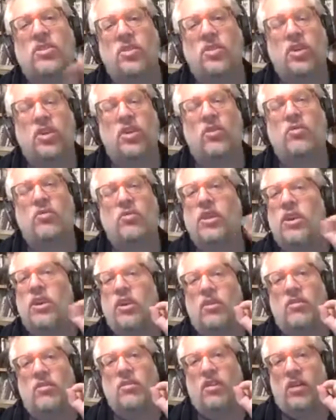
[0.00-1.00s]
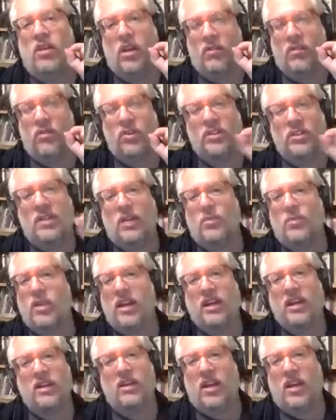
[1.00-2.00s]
So, for example, I can